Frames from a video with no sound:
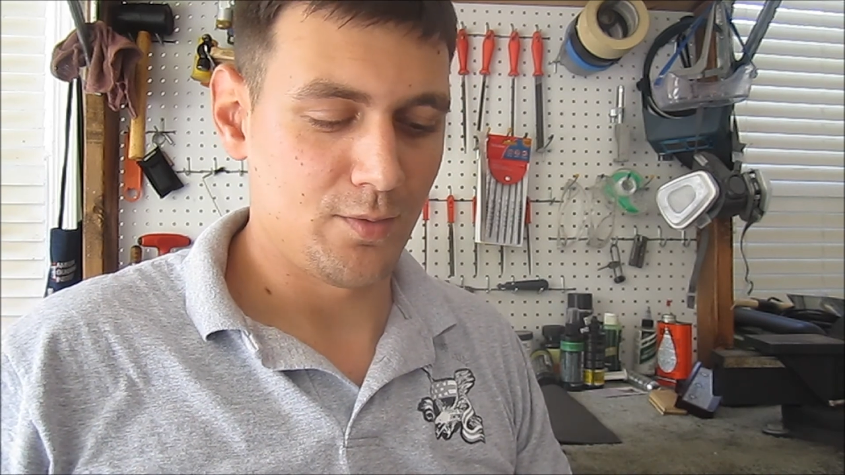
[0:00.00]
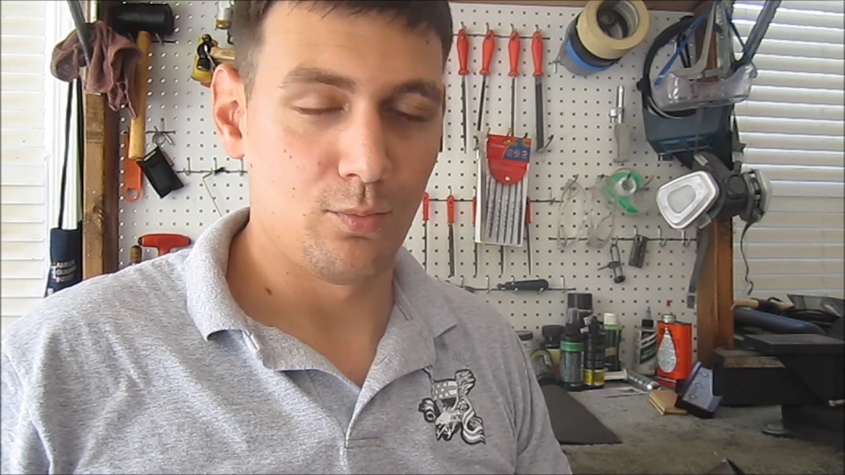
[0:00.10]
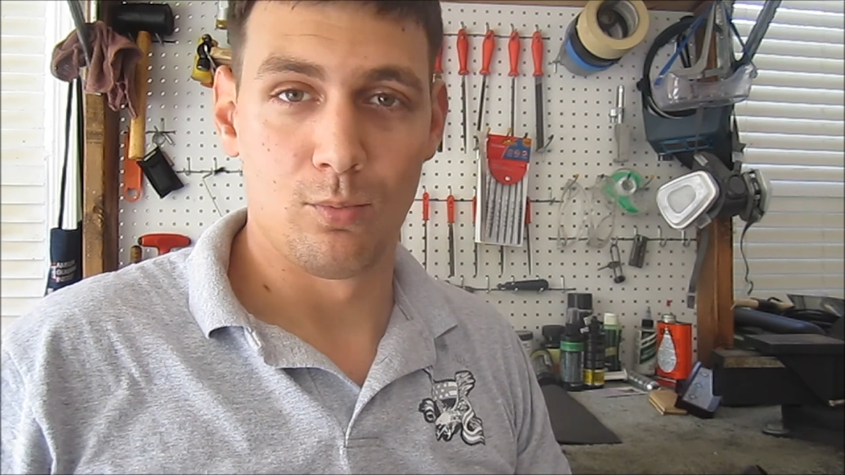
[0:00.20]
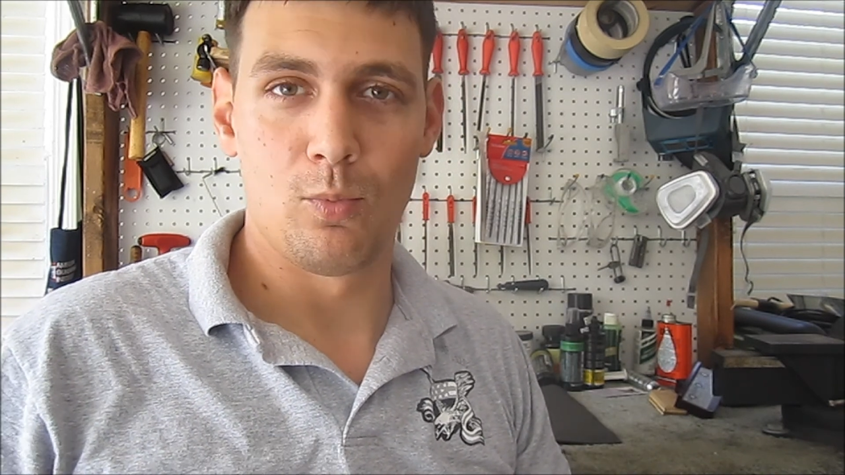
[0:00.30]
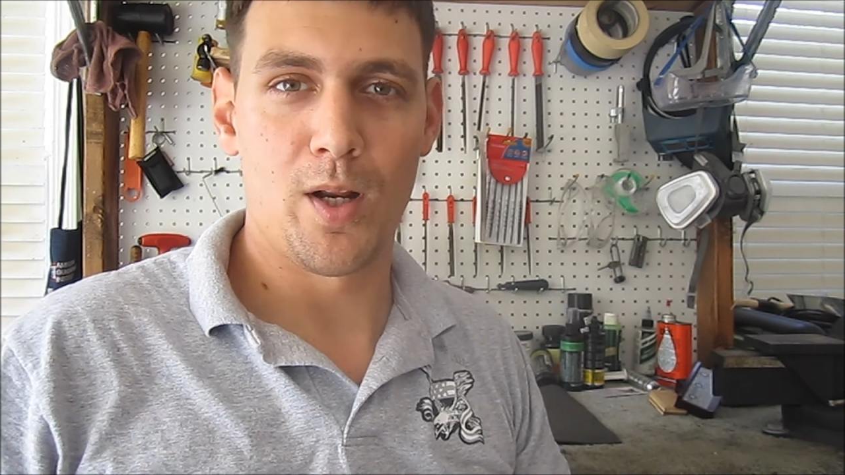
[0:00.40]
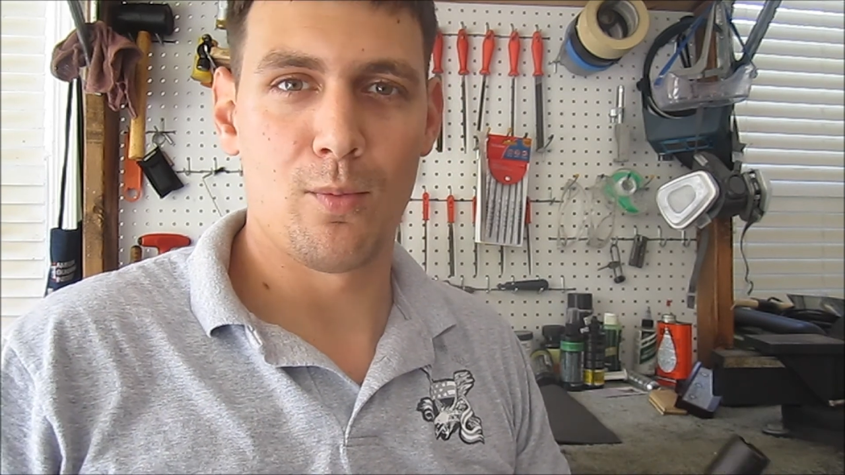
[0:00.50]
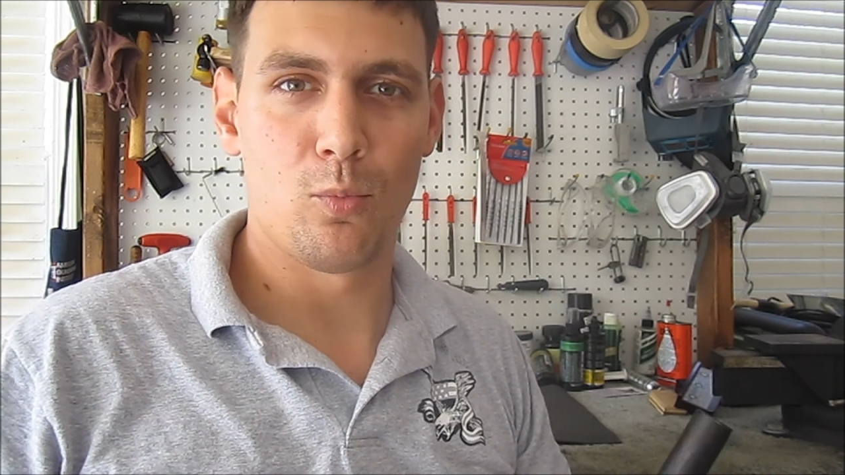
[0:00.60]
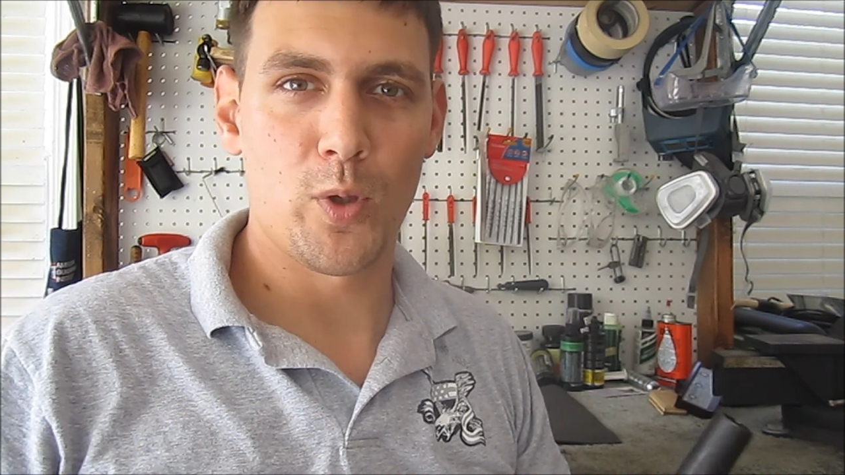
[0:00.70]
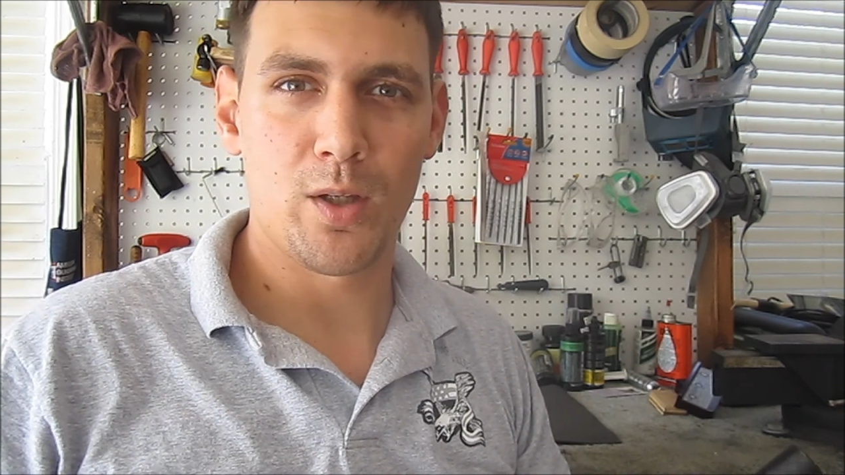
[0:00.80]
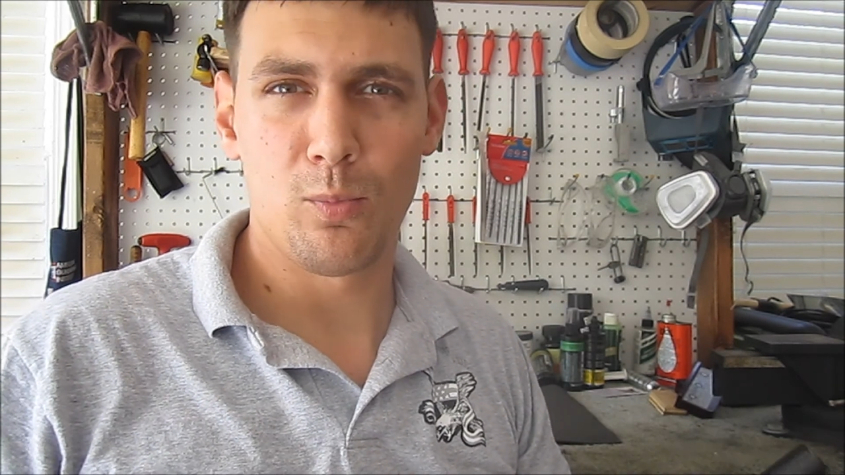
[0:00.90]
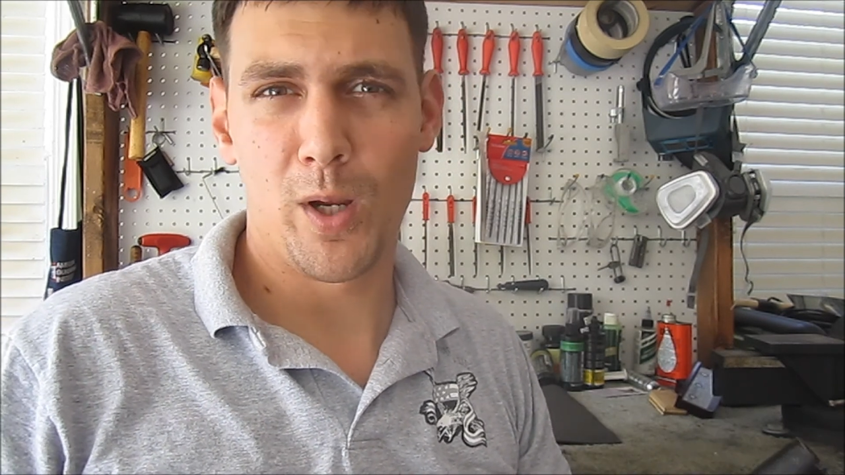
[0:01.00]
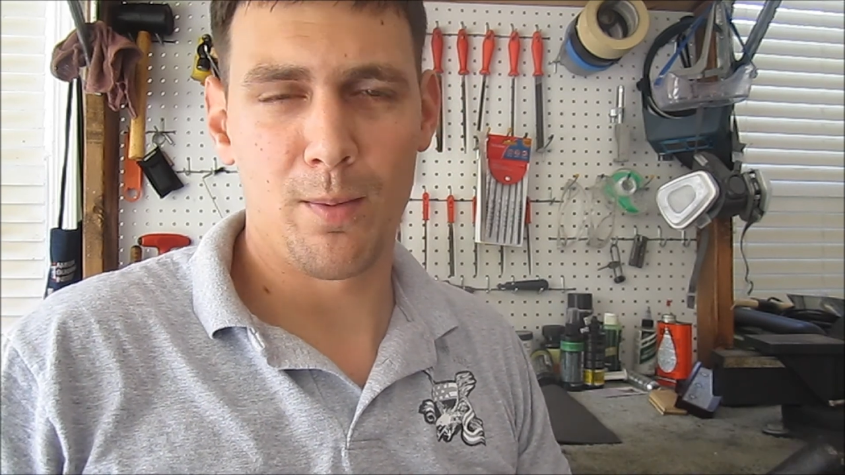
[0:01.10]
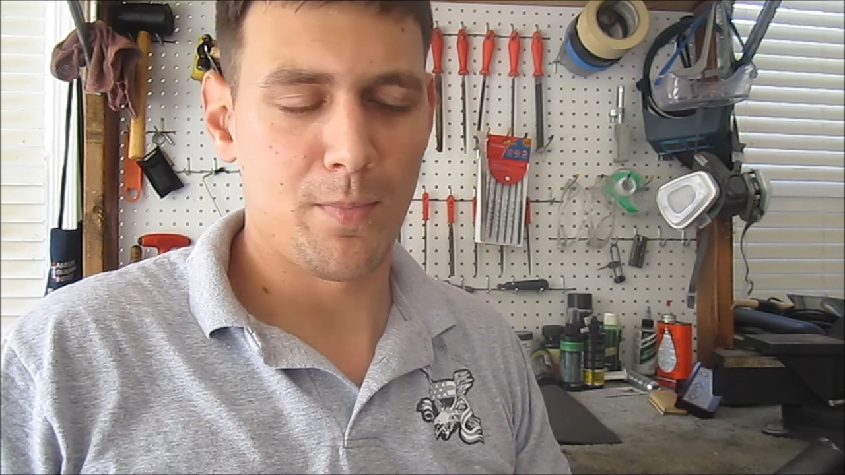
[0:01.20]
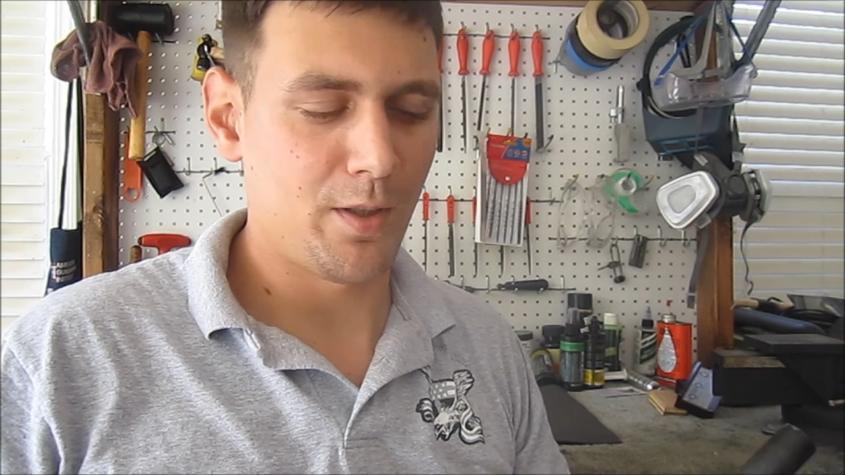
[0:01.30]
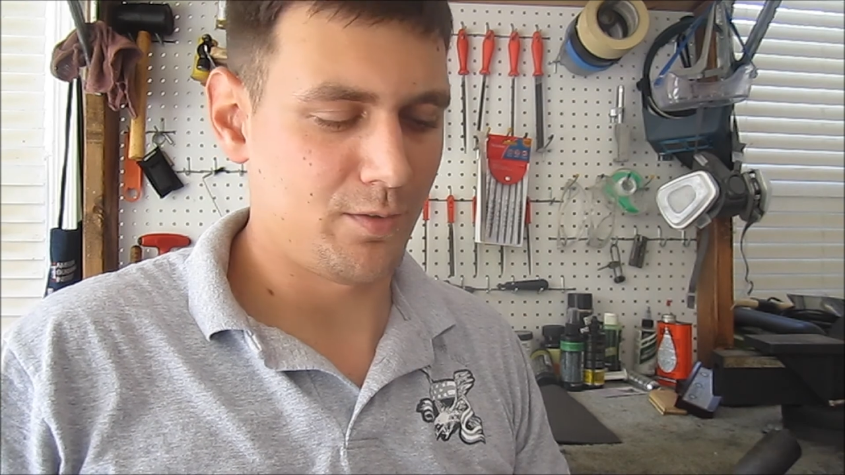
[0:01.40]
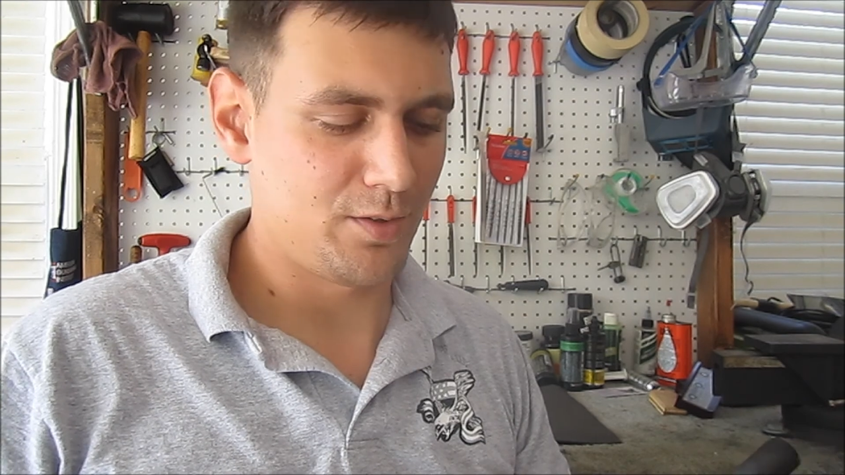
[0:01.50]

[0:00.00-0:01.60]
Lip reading: and wait a week, wait a month,